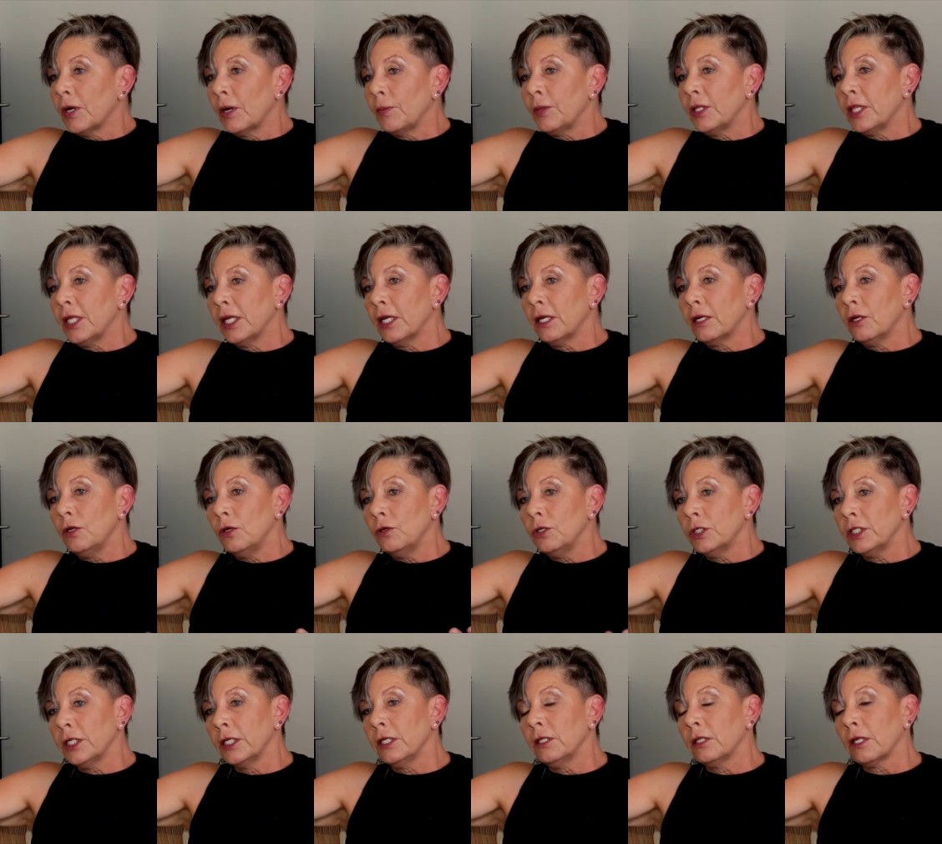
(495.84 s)
But I mean, I
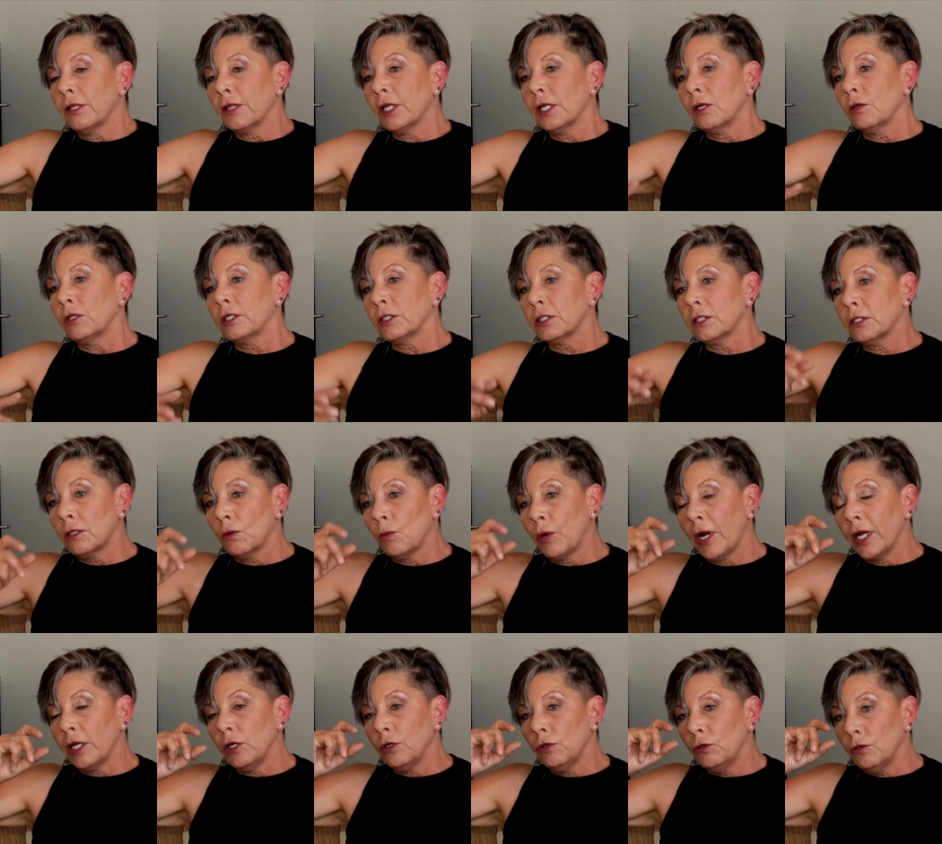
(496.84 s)
think
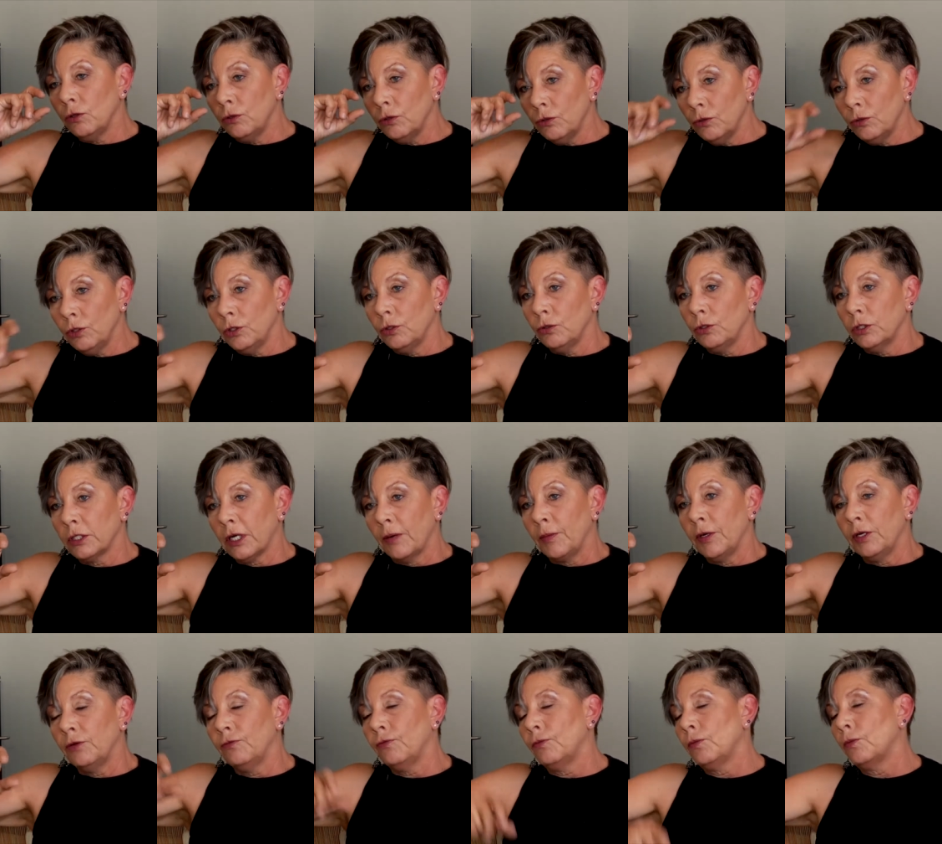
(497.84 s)
the way you
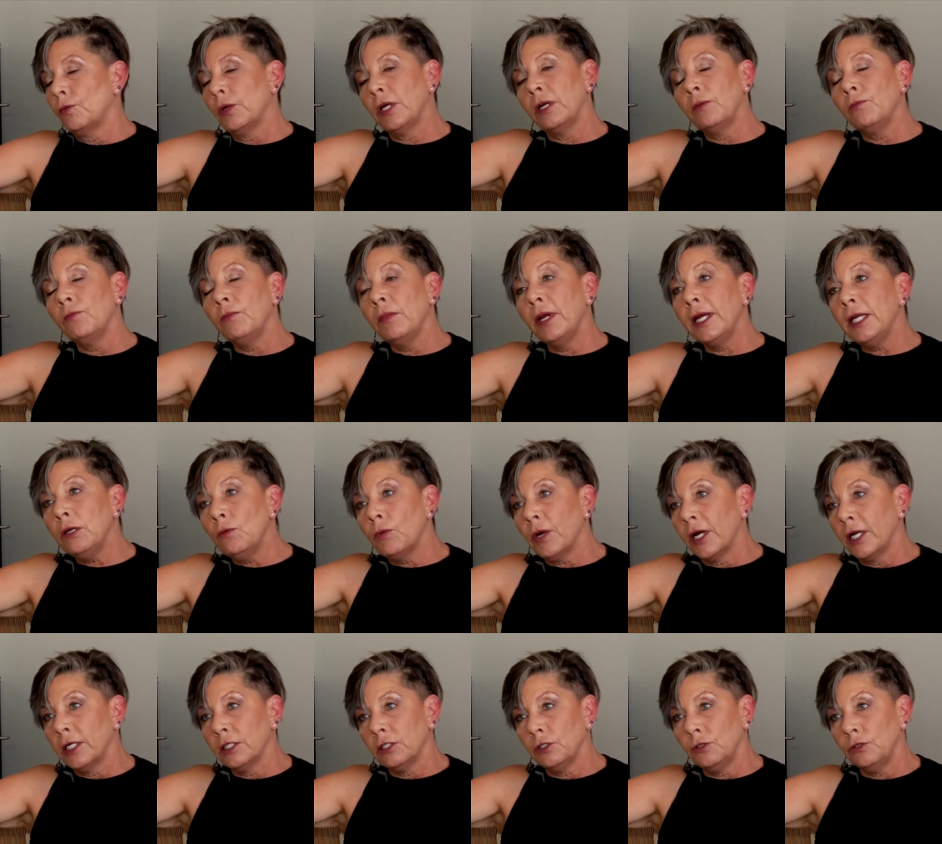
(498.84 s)
use, I mean, you in
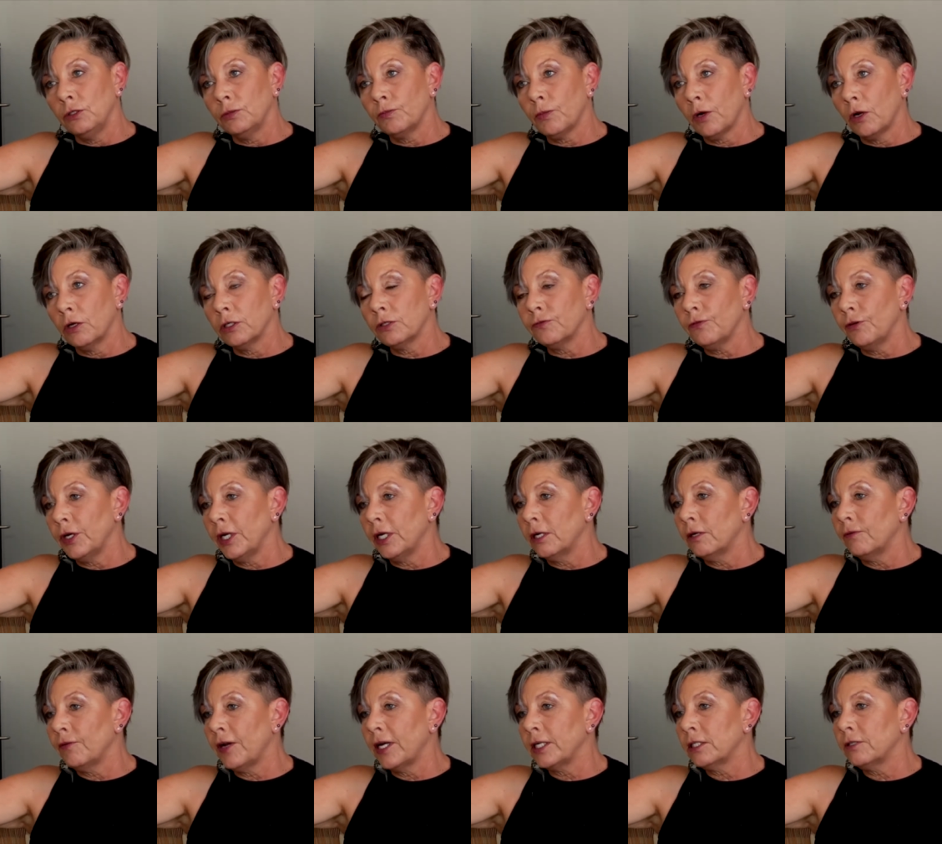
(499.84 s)
many ways use plants
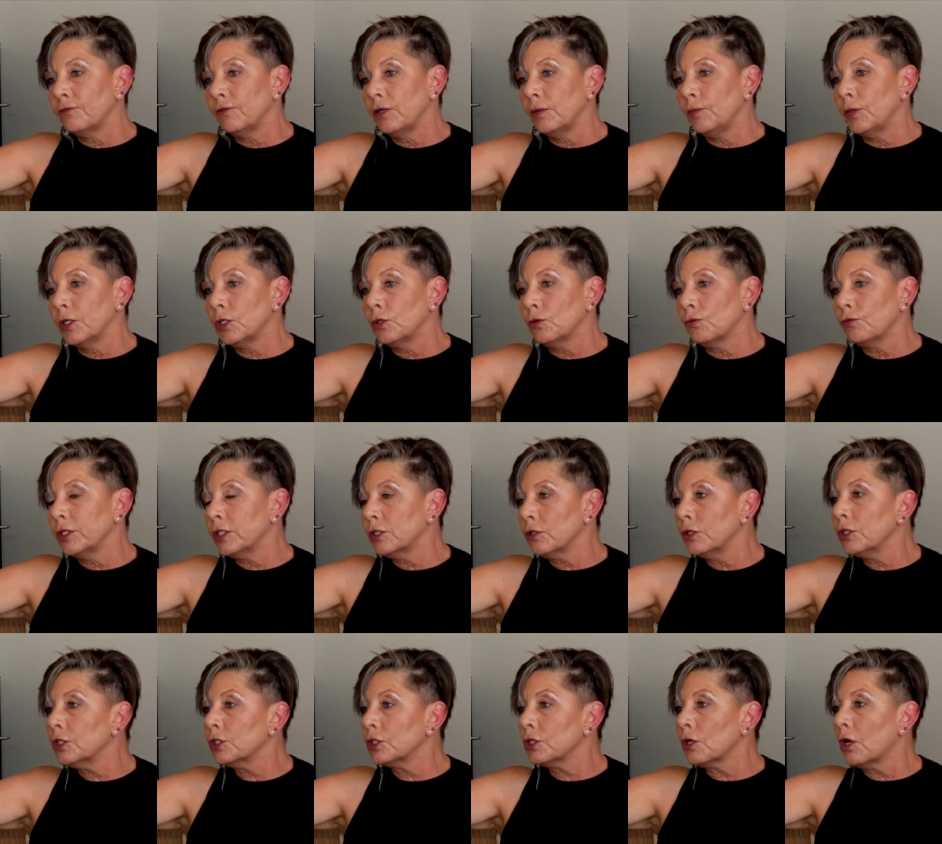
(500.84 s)
very innovatively, but your
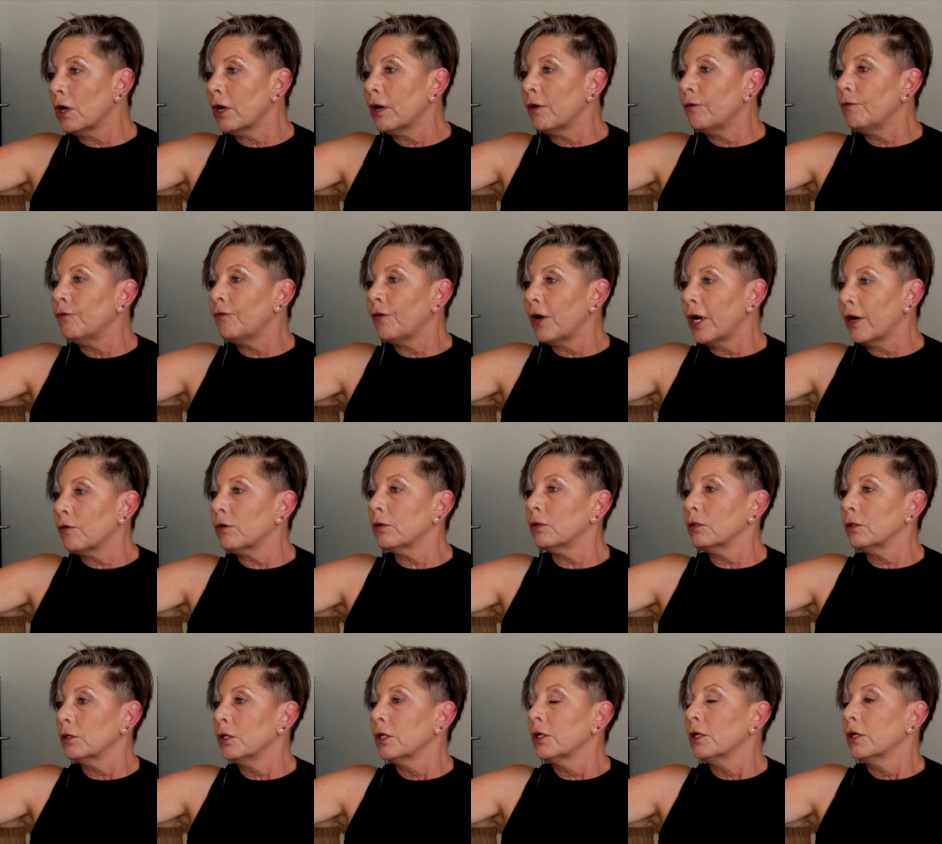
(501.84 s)
research on
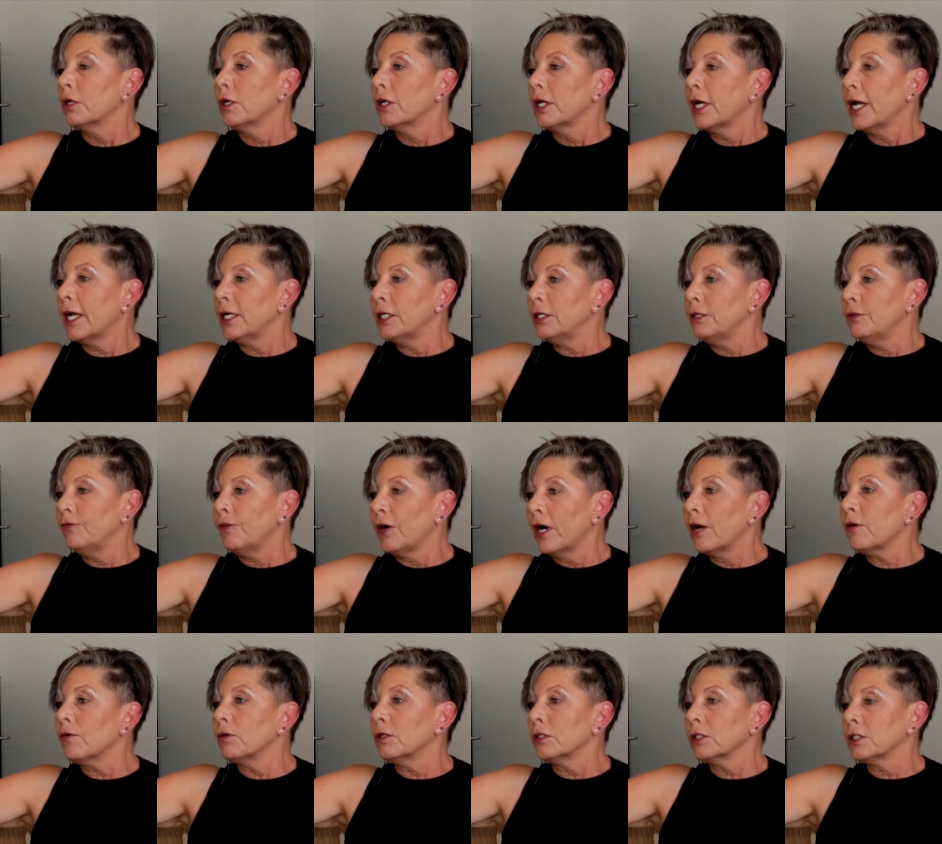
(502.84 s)

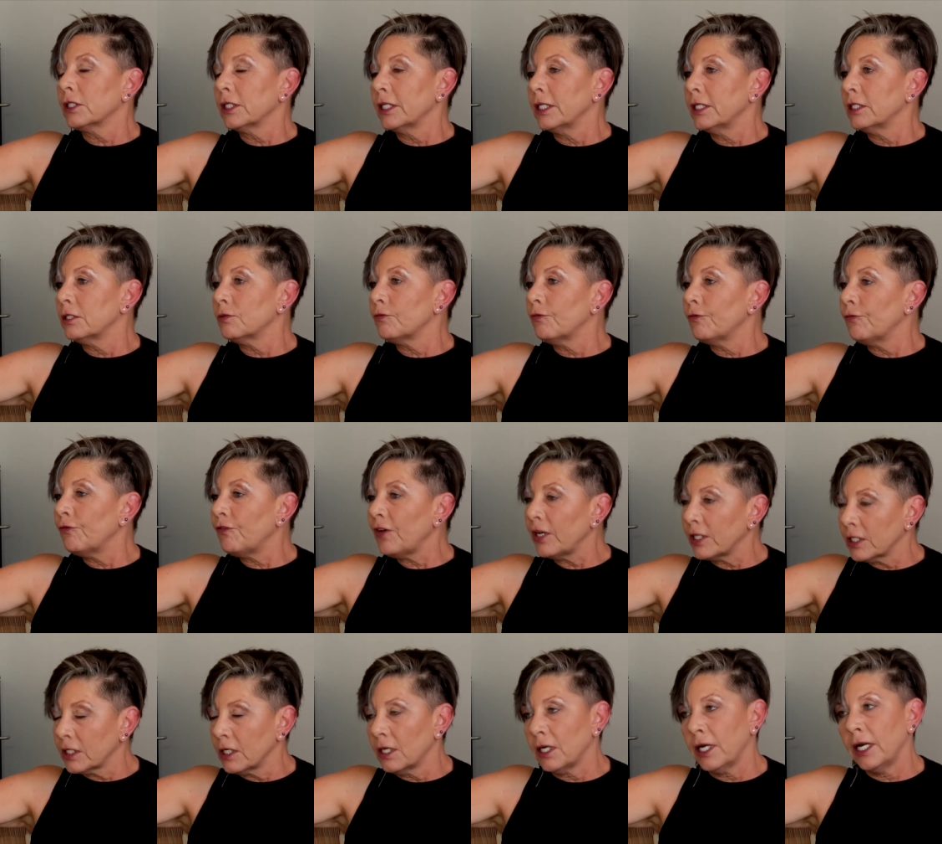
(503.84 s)
antivirals is
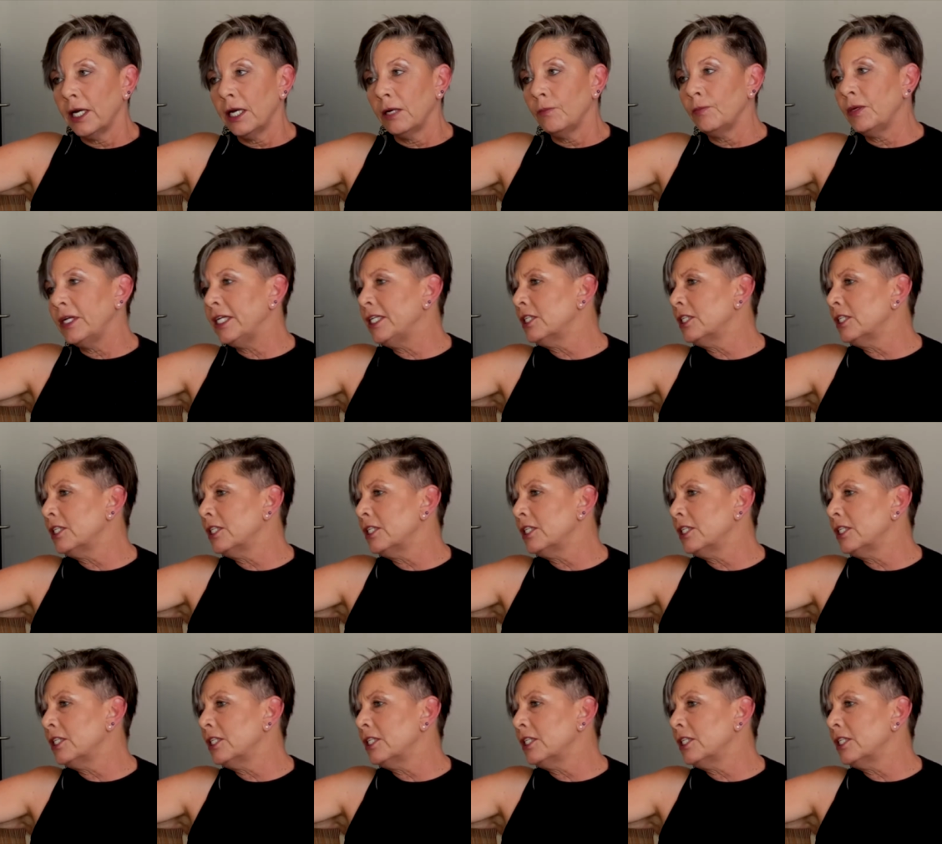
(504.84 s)
fascinating.